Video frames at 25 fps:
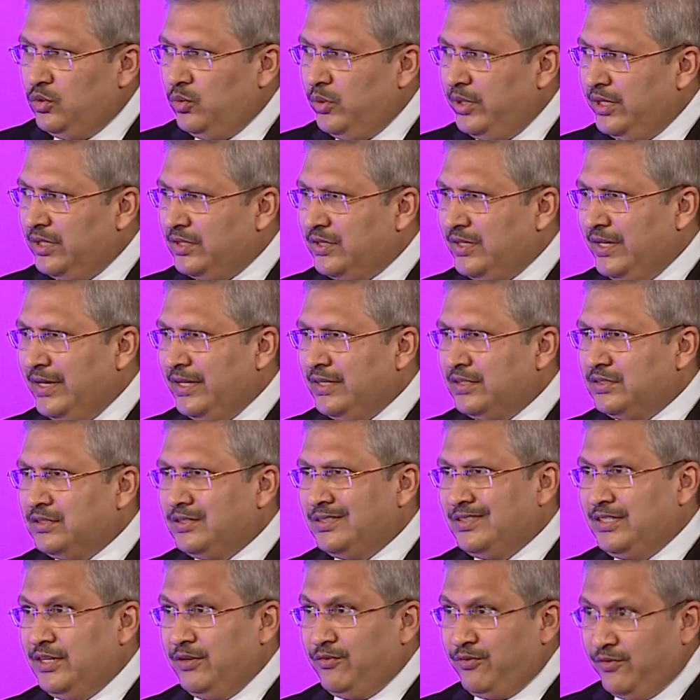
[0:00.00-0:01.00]
doing
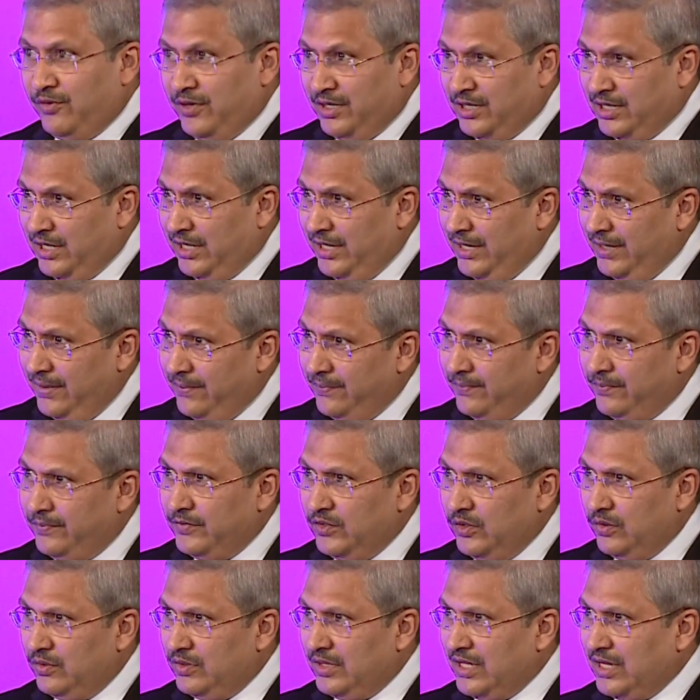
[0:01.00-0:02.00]
things differently.
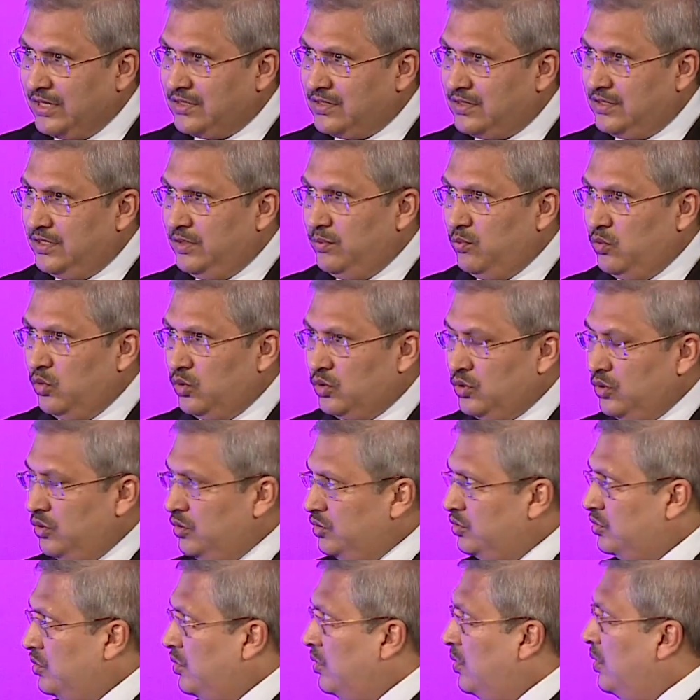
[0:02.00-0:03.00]
That's the
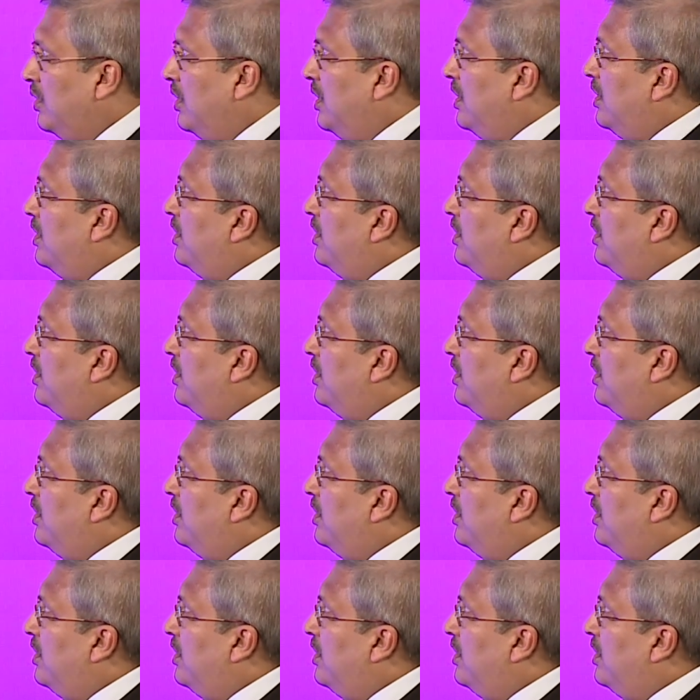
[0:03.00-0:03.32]
motto. So